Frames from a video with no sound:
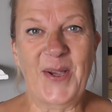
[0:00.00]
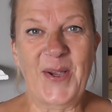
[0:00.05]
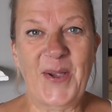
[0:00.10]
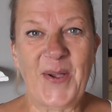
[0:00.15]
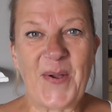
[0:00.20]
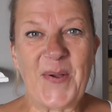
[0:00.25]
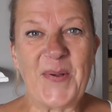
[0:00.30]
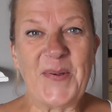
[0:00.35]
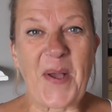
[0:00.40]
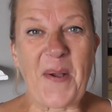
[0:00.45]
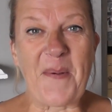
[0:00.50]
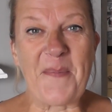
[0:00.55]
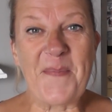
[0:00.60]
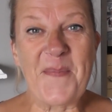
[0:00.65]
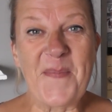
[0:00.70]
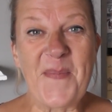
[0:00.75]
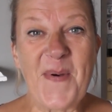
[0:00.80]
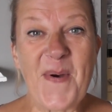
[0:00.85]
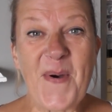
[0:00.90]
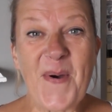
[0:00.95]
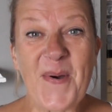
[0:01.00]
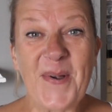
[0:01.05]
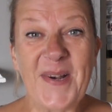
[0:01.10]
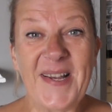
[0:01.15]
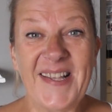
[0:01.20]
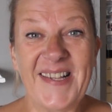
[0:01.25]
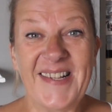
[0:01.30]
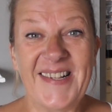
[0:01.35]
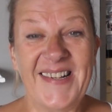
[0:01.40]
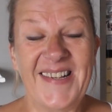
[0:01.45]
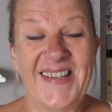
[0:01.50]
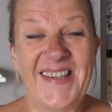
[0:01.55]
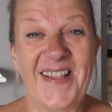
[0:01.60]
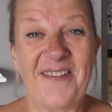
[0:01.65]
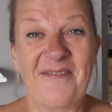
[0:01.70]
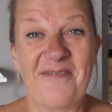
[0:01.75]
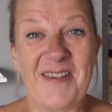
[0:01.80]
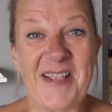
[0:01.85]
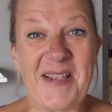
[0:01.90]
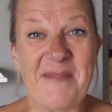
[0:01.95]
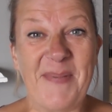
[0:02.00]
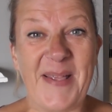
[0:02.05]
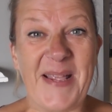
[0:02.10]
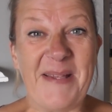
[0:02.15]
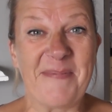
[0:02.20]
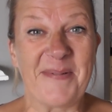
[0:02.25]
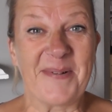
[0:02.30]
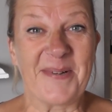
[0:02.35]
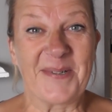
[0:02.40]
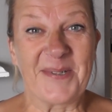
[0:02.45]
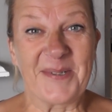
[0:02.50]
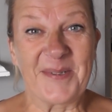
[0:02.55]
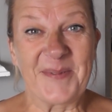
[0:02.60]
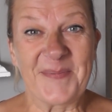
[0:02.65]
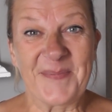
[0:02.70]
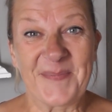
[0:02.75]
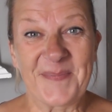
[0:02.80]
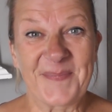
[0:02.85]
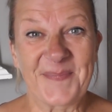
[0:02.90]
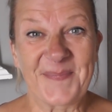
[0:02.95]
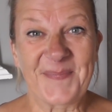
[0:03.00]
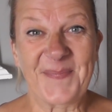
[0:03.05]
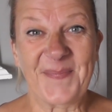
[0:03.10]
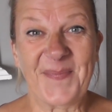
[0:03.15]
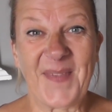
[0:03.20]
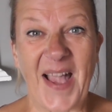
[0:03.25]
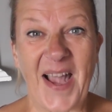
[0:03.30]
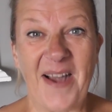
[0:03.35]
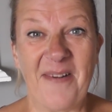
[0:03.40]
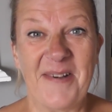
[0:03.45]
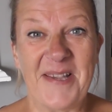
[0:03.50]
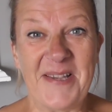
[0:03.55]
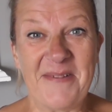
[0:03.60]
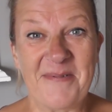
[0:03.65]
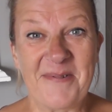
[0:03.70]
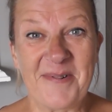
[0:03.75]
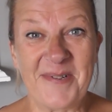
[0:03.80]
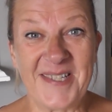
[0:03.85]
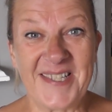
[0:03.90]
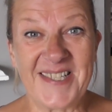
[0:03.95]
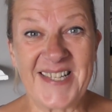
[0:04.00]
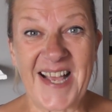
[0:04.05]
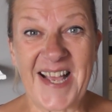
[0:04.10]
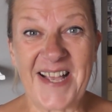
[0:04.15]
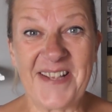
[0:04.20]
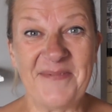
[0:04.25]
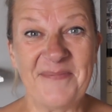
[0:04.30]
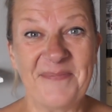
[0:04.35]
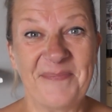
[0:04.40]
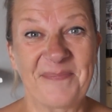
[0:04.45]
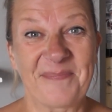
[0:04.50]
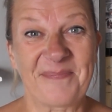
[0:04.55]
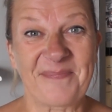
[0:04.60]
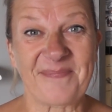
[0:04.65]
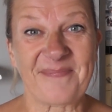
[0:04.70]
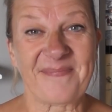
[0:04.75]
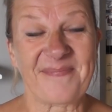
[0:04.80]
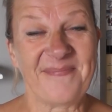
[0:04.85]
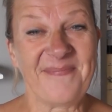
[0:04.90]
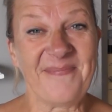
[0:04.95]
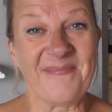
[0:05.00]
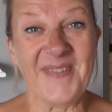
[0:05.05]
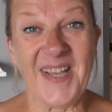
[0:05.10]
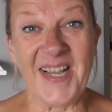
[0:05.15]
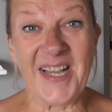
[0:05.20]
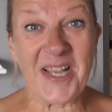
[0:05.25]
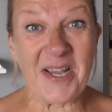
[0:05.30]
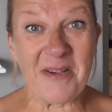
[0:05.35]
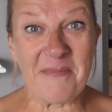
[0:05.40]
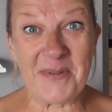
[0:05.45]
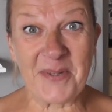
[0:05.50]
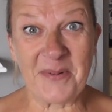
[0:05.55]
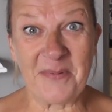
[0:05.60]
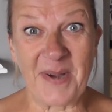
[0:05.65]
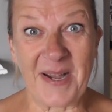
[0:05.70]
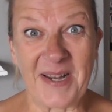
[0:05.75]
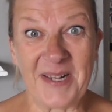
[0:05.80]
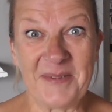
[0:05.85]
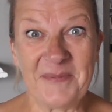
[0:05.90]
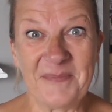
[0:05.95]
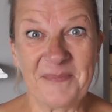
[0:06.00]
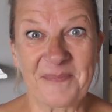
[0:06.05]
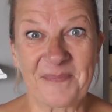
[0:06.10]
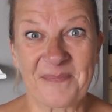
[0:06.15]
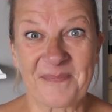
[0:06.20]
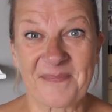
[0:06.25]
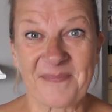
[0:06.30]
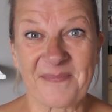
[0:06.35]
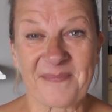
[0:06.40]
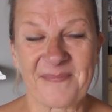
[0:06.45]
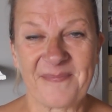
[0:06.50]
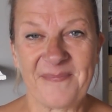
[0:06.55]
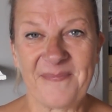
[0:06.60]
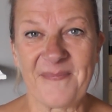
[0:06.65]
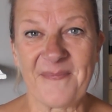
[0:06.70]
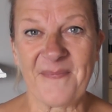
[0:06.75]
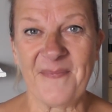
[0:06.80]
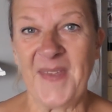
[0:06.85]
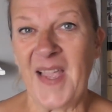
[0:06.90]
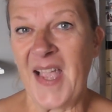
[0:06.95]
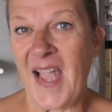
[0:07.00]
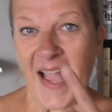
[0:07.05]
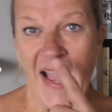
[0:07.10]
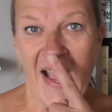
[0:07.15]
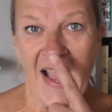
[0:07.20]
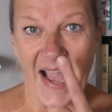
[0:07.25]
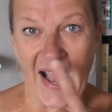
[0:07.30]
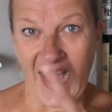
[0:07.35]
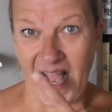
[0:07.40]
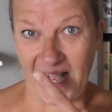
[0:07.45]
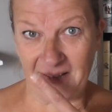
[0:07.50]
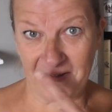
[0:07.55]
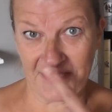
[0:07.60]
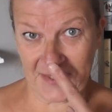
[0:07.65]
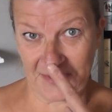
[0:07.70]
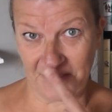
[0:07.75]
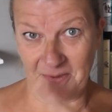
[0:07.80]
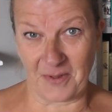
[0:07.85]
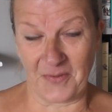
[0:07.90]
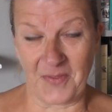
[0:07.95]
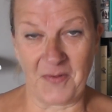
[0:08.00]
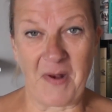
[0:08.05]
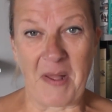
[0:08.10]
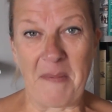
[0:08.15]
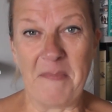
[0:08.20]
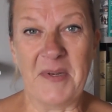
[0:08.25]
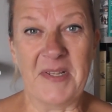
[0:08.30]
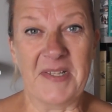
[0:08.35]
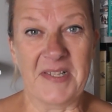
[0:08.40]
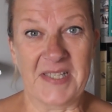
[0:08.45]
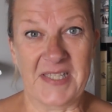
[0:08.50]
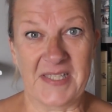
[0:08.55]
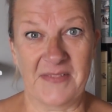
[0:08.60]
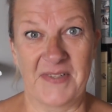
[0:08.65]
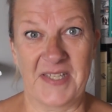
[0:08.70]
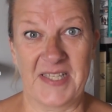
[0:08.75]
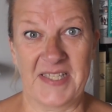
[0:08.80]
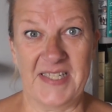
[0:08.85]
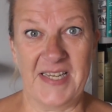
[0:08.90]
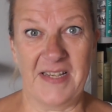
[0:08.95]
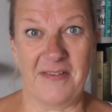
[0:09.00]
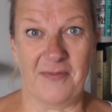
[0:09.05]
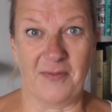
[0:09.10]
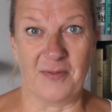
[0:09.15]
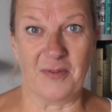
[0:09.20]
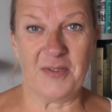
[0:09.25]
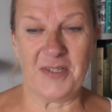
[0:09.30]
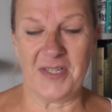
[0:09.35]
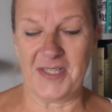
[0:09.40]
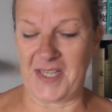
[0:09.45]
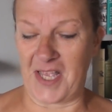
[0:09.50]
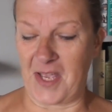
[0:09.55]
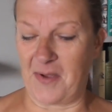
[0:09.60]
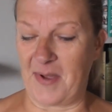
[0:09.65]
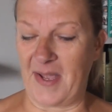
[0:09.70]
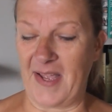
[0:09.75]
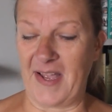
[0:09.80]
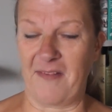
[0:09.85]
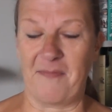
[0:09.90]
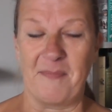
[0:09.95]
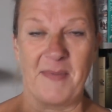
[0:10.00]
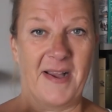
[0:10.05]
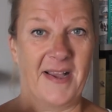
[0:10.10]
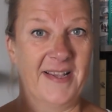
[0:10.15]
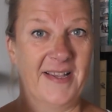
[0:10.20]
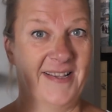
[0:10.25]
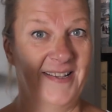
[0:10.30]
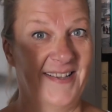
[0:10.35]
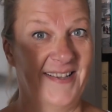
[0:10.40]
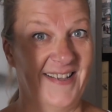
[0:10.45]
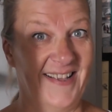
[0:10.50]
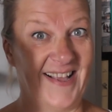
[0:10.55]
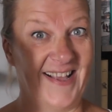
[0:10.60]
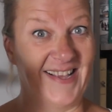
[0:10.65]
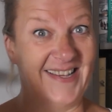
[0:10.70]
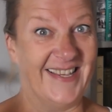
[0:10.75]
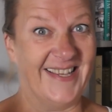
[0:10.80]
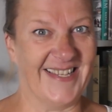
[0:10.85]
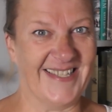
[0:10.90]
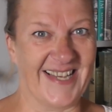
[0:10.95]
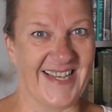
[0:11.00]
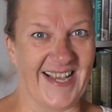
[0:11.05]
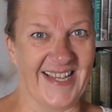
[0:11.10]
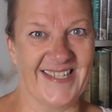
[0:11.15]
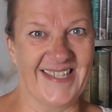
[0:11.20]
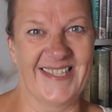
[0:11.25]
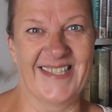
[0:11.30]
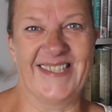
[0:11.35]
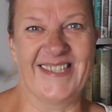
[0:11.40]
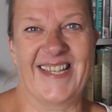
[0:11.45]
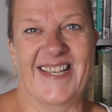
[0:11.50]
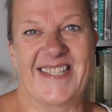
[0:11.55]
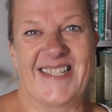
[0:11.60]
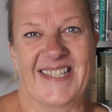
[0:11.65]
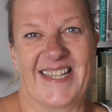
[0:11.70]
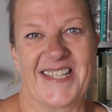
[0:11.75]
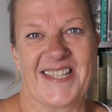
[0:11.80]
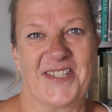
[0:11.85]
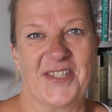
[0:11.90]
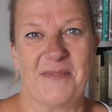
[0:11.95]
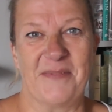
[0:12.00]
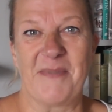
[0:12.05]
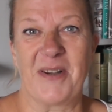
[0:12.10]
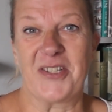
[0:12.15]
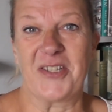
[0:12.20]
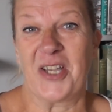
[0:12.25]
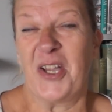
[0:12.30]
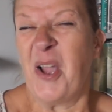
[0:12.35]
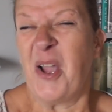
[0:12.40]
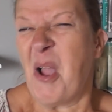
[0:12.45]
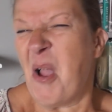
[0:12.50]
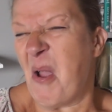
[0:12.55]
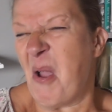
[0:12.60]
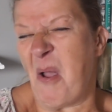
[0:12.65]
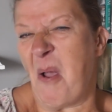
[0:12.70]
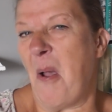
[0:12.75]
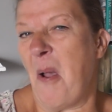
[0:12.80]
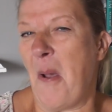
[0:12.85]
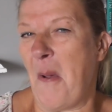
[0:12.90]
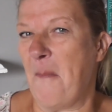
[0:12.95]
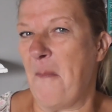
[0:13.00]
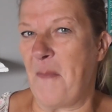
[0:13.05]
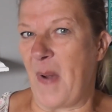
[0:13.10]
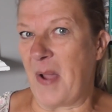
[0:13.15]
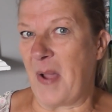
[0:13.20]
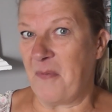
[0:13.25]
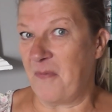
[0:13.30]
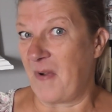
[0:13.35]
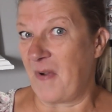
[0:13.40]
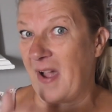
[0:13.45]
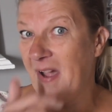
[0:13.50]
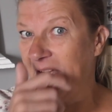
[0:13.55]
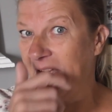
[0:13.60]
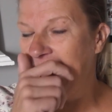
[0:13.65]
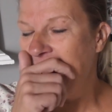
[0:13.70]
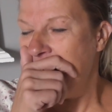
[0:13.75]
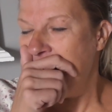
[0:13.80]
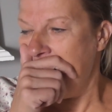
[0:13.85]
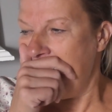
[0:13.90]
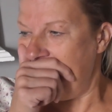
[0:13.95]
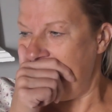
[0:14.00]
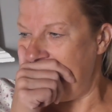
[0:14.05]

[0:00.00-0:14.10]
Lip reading: Good morning, lovely people. How are you all today? I hope you're well. I've still got the remnants of a sniffle, so I have my hanky to hand in case it gets too much, but I'm fine.